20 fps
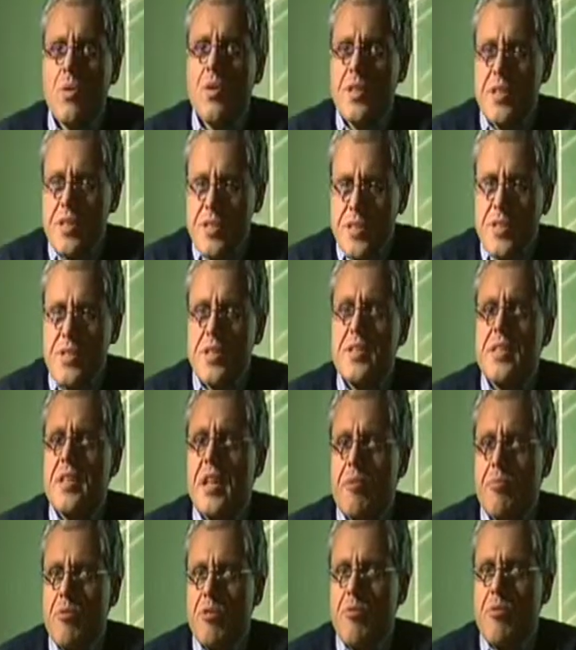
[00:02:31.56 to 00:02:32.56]
all these,
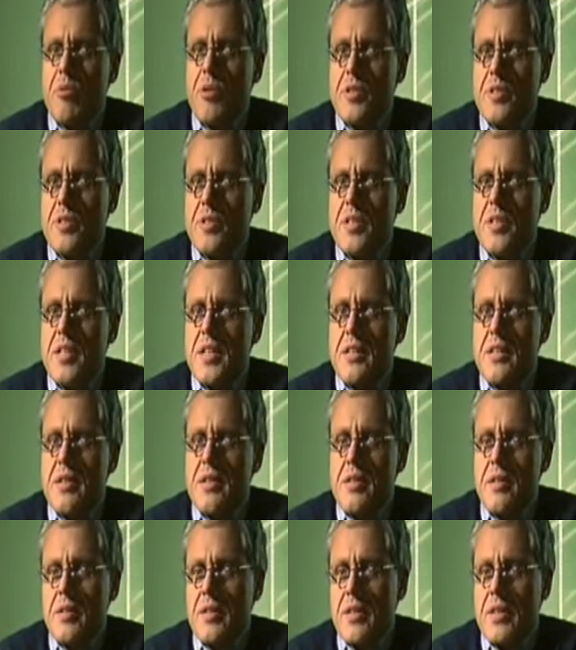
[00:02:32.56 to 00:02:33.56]
these type of processes
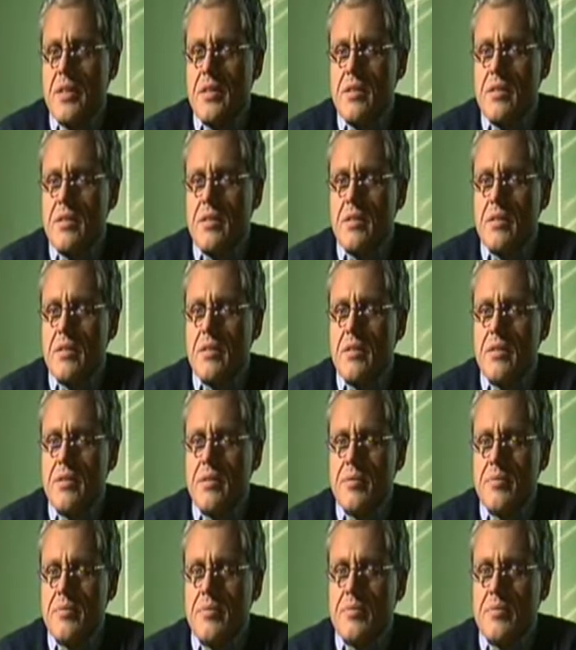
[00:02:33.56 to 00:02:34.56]
that are, that are
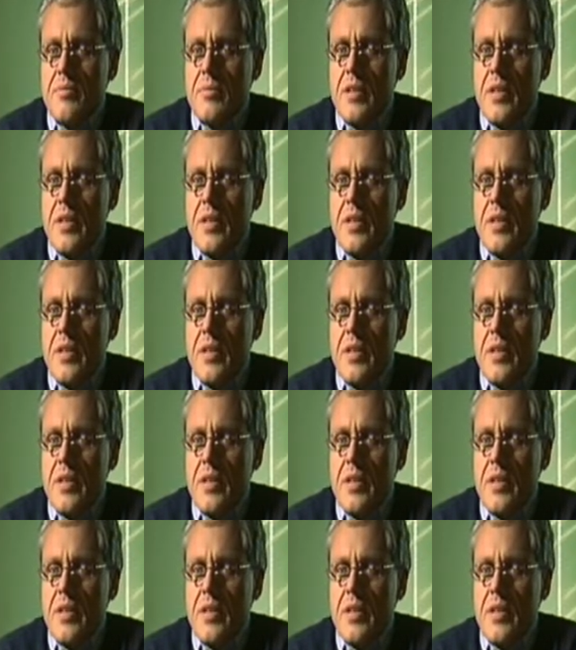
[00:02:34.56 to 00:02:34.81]
uh,